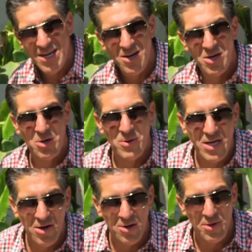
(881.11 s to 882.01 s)
year we
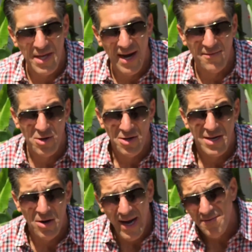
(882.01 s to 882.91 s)
coat it with the IV
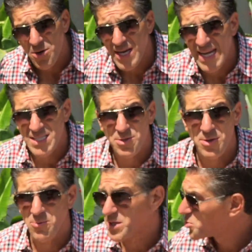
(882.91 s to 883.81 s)
Organics
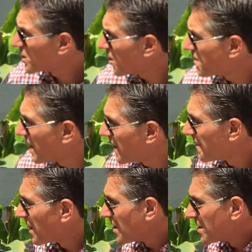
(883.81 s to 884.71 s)
3-in-1 Tree Guard Paint.
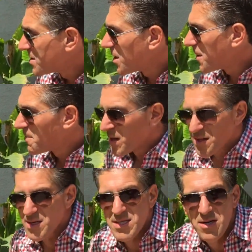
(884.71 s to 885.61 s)
So
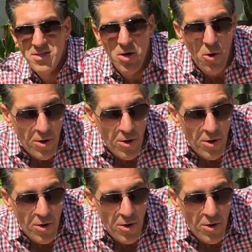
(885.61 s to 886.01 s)
this here is our